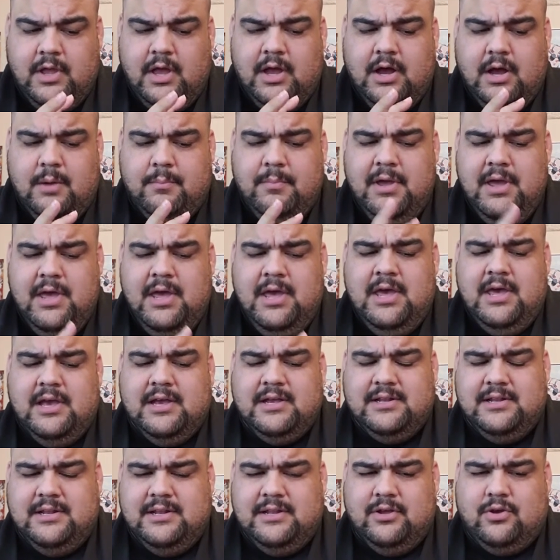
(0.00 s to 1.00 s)
Um,
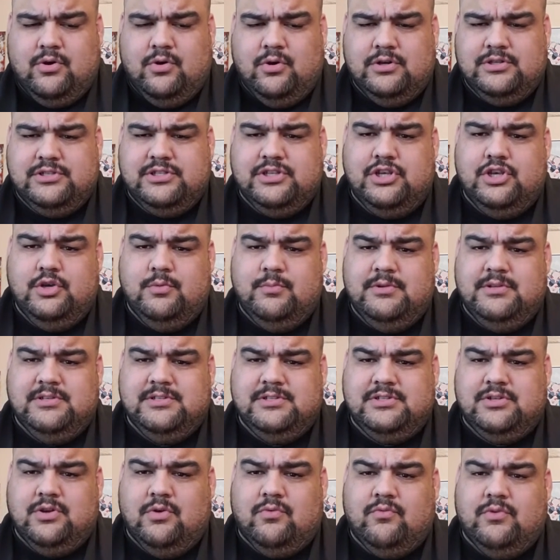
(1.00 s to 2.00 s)
in the course, the
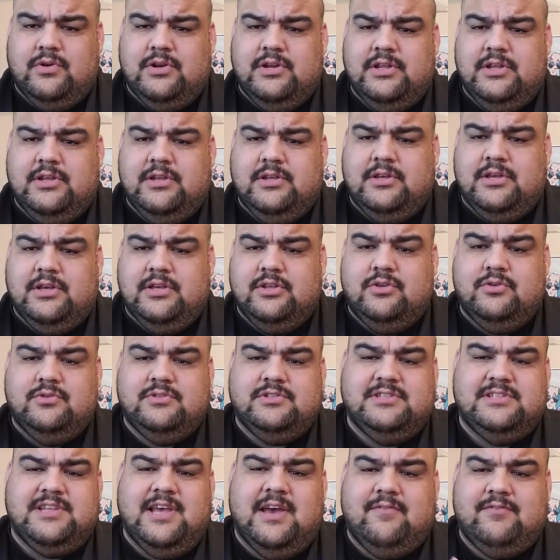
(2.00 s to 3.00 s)
humans don't really get
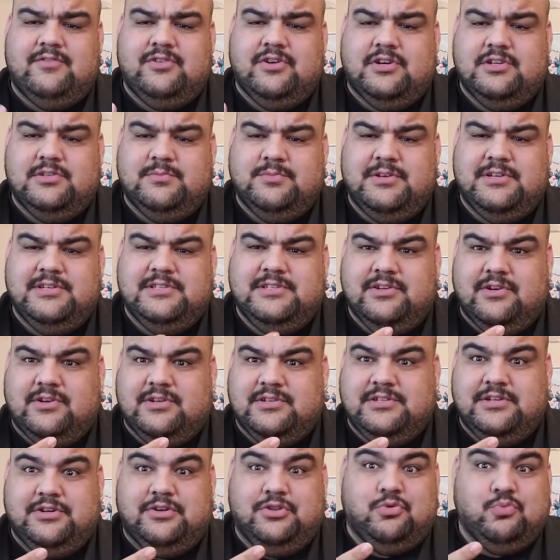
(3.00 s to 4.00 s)
used as avatars because they're
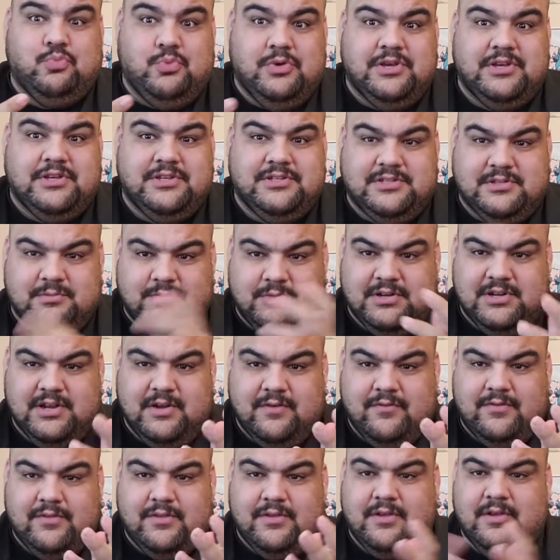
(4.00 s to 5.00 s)
considered the weakest among
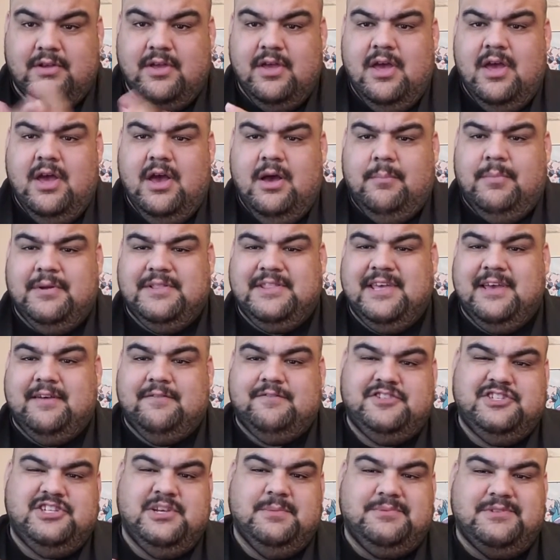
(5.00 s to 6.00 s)
everything, but they
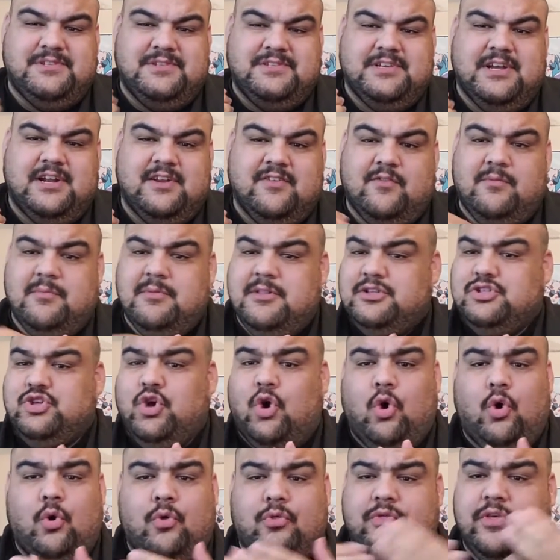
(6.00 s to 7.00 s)
have chips inside of them, and this
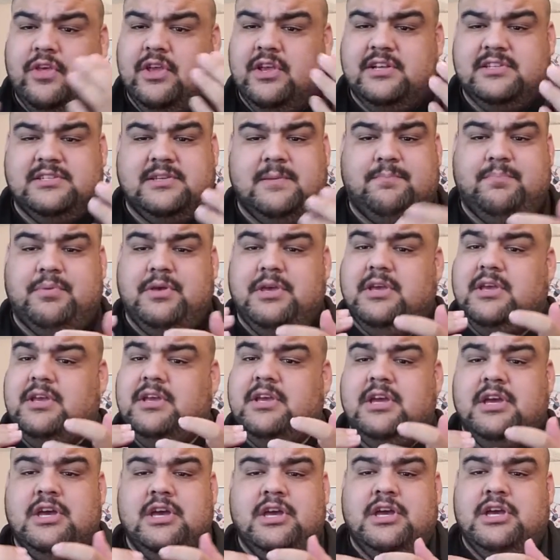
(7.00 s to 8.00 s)
whole thing is a
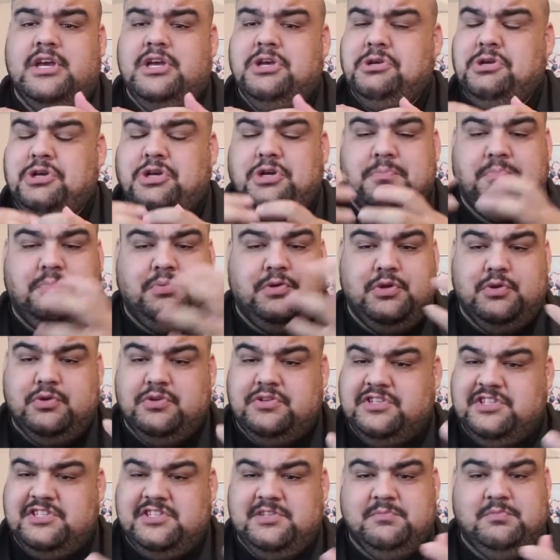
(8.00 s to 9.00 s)
big computer
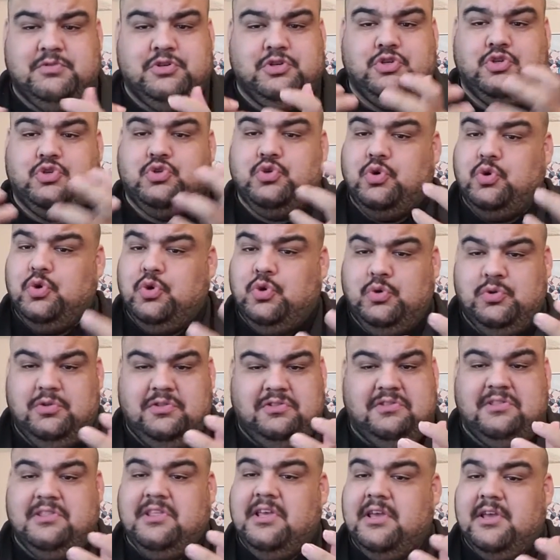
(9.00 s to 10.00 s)
system controlled
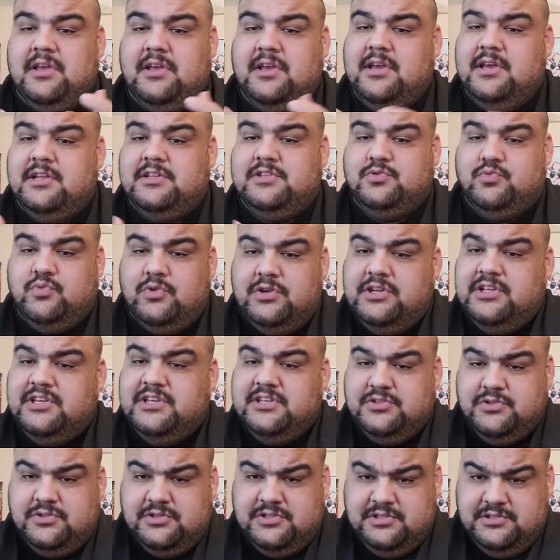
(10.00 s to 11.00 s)
thing. It's really
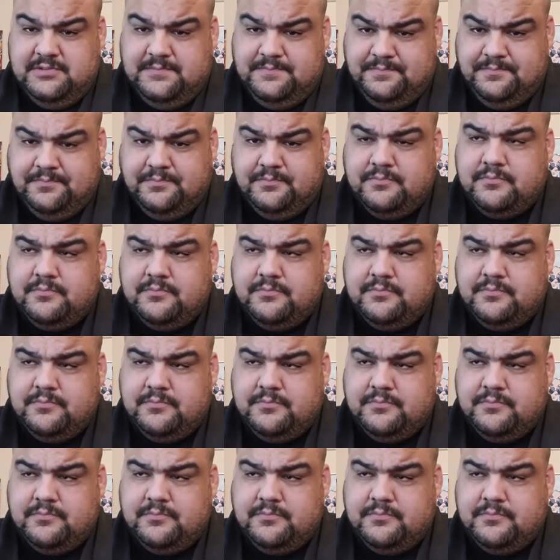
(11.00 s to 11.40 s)
interesting.